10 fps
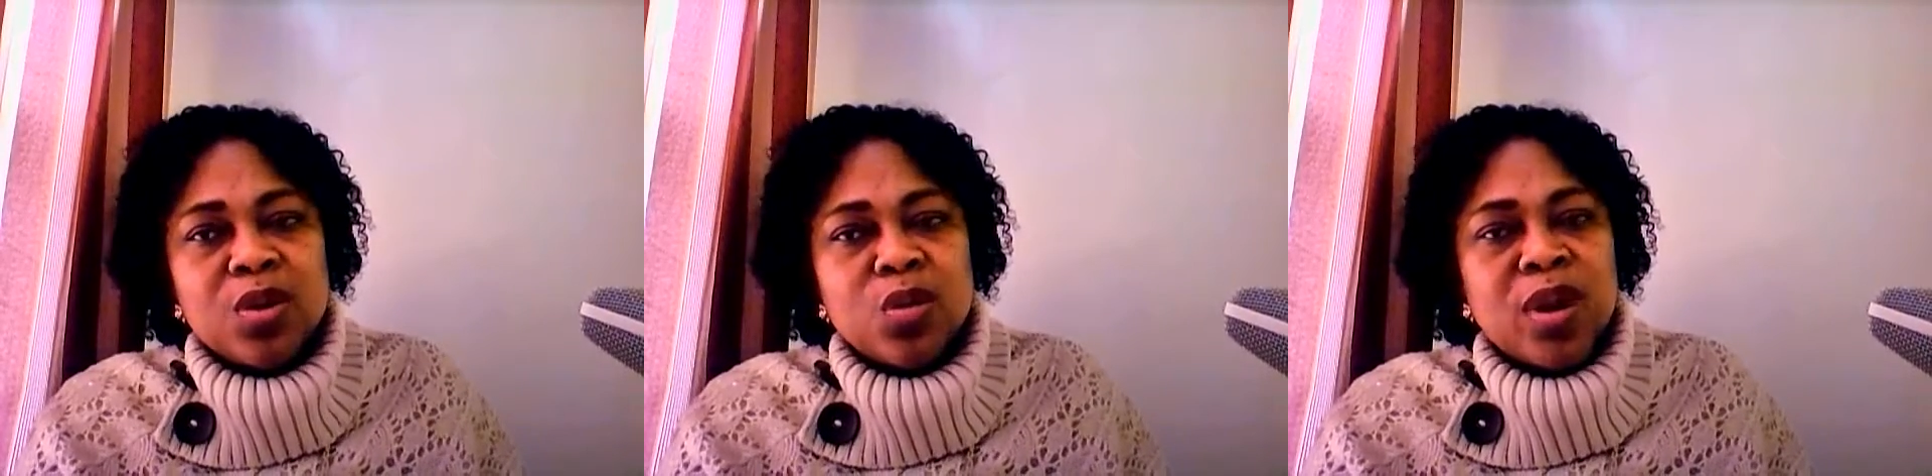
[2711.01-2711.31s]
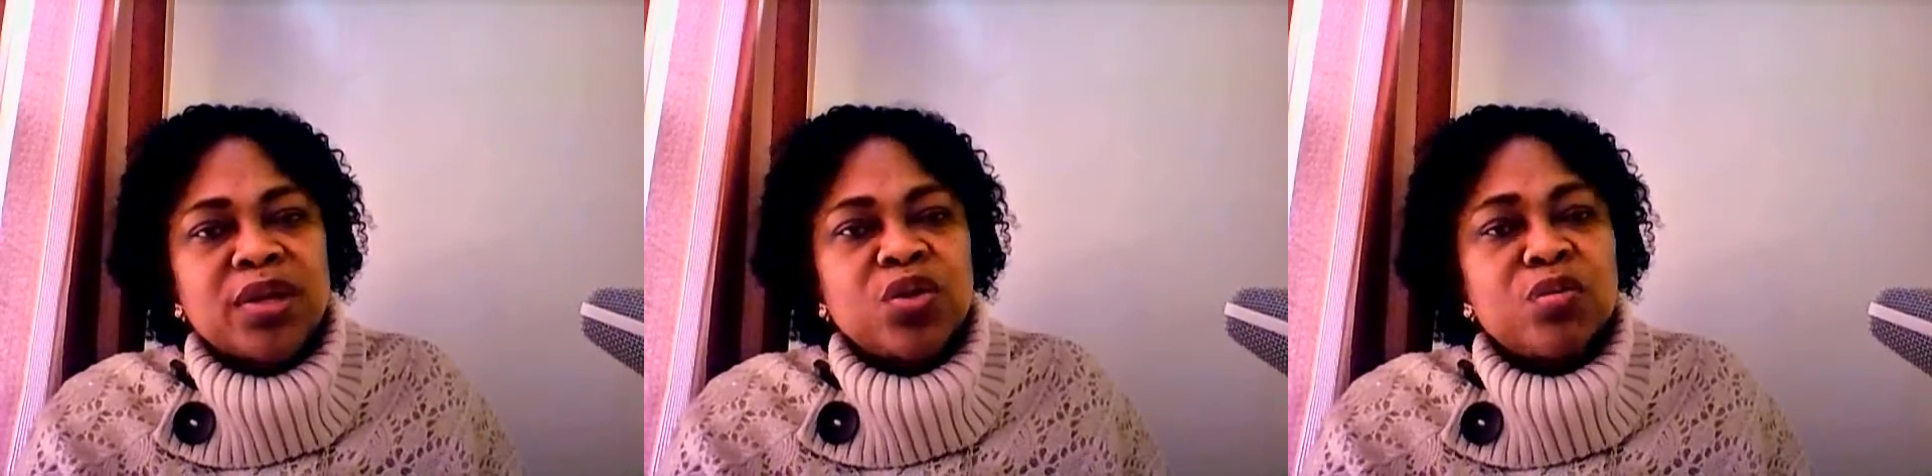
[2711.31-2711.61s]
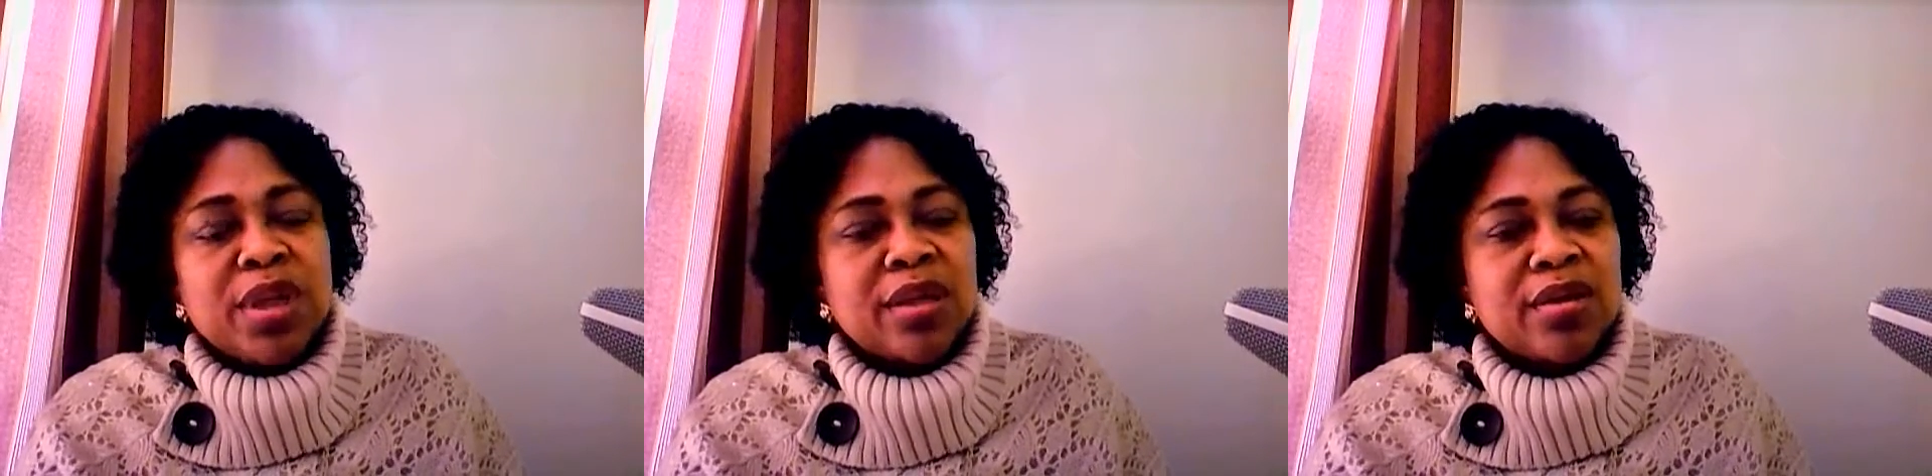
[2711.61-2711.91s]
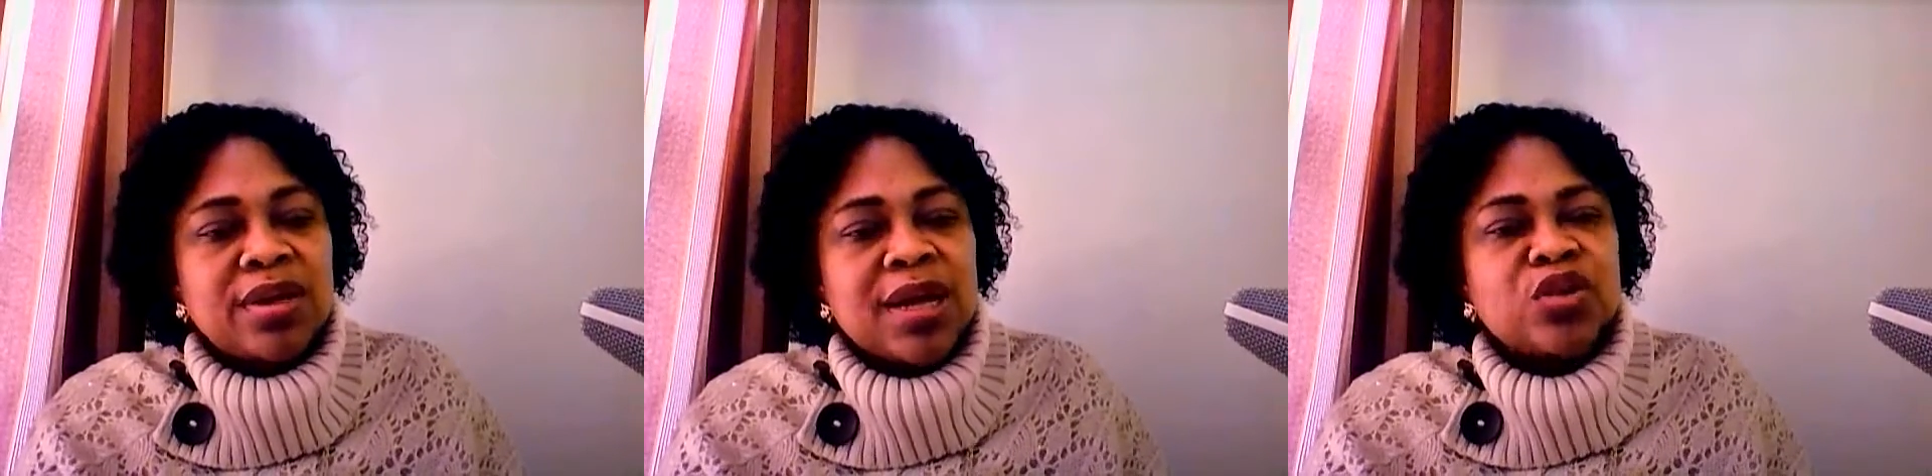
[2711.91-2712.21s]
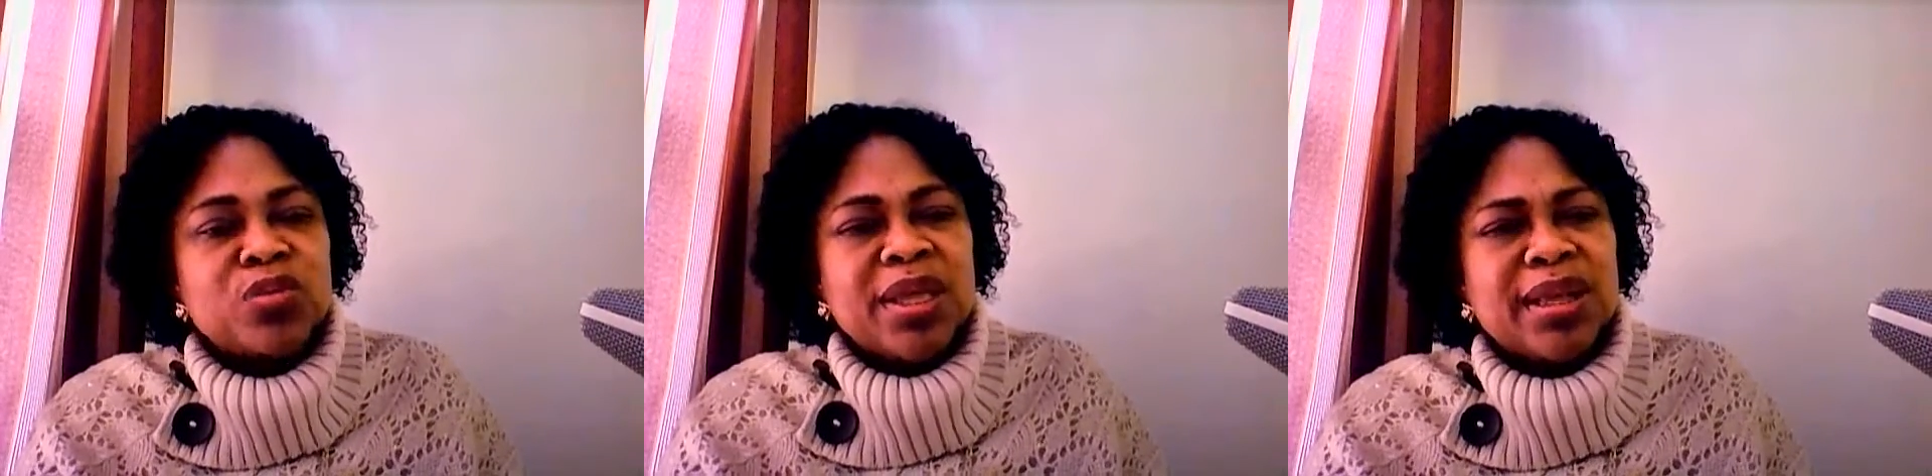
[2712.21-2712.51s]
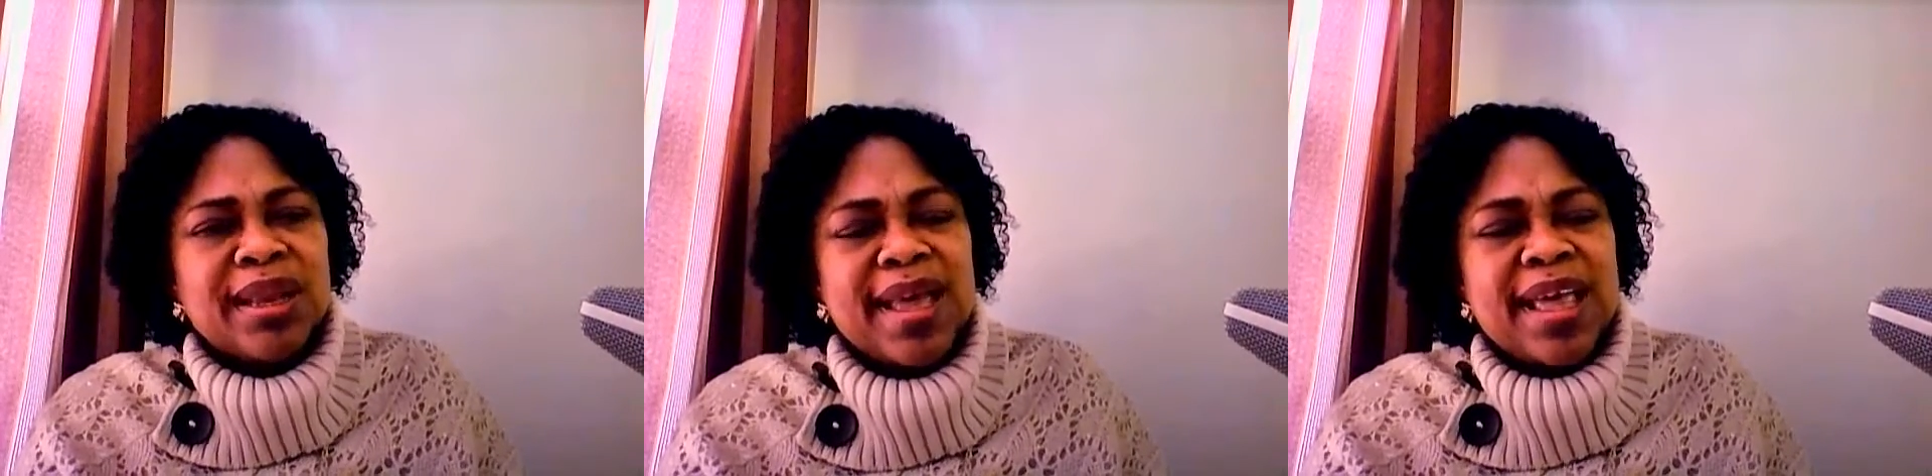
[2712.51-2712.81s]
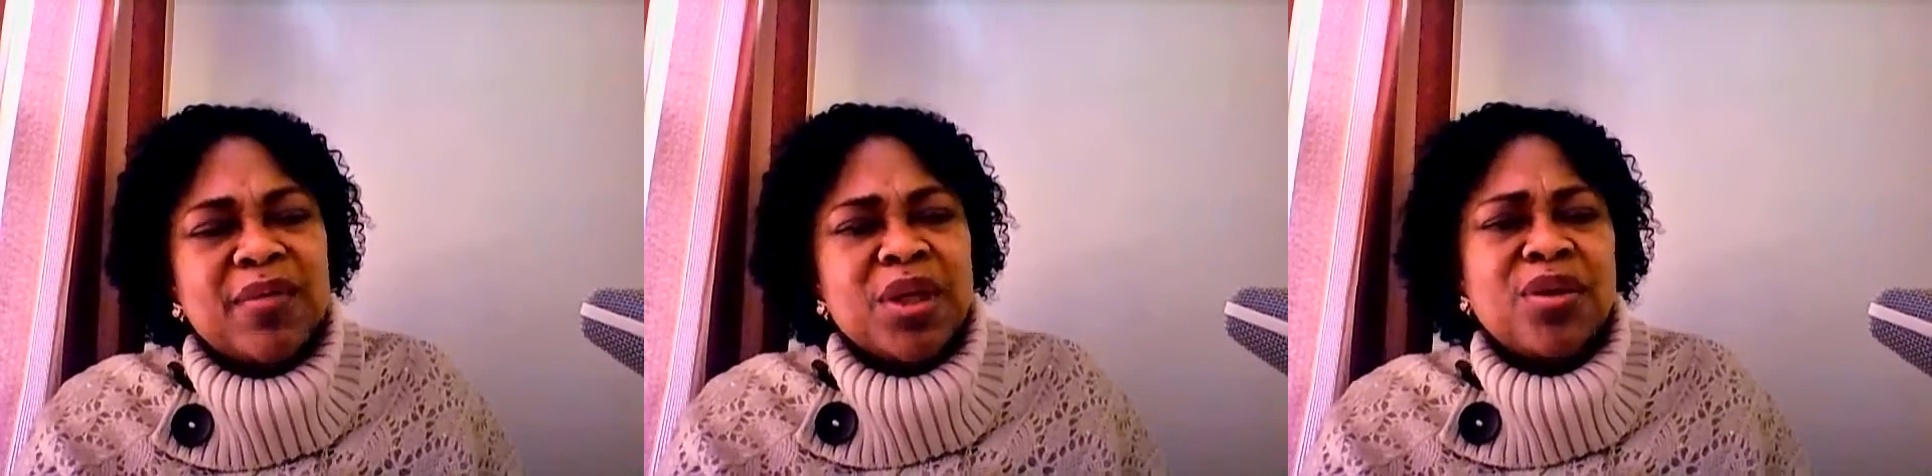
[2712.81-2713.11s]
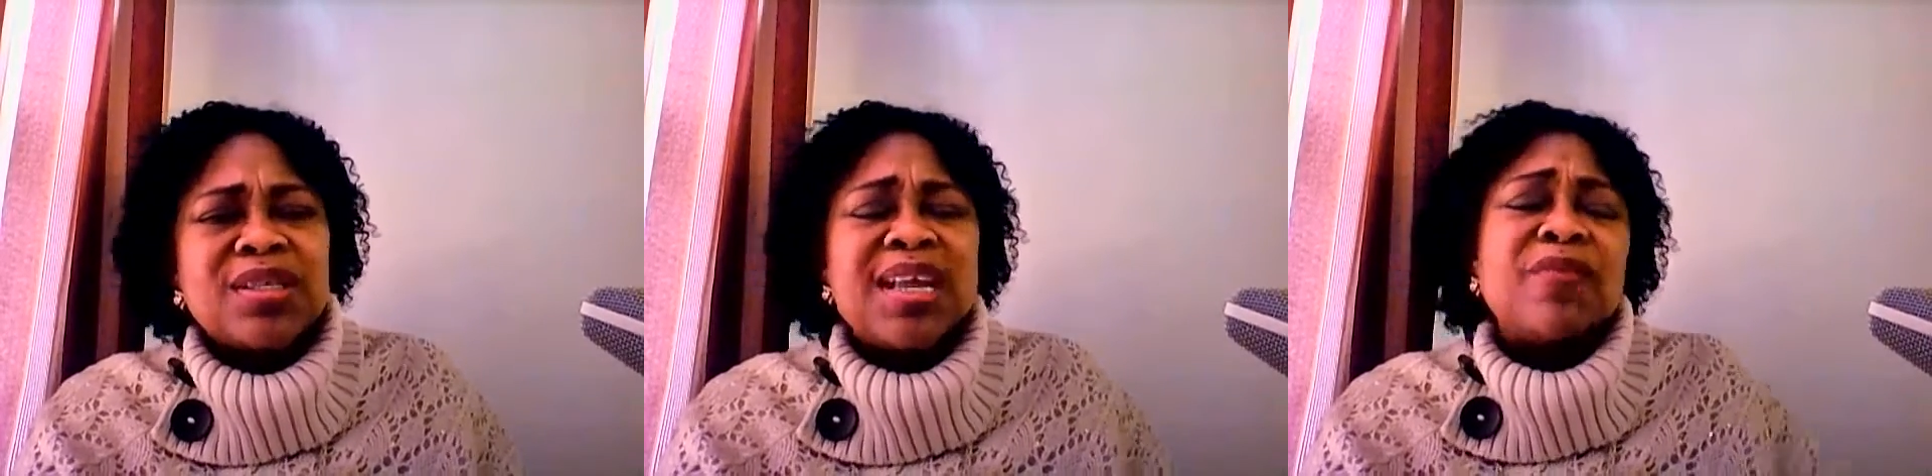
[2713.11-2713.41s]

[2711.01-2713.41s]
Why do you make God out to be a liar when God said,